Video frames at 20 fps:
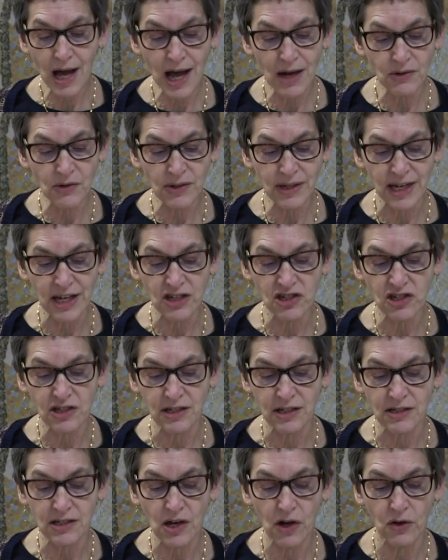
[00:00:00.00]

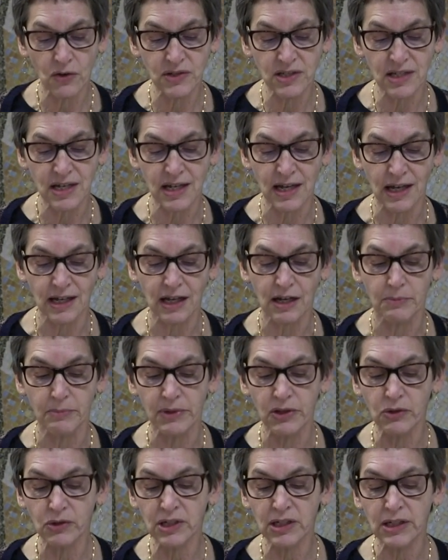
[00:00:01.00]
congregation is hosting a
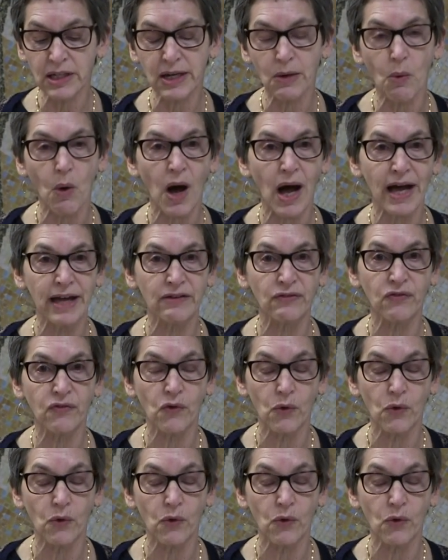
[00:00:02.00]
community-wide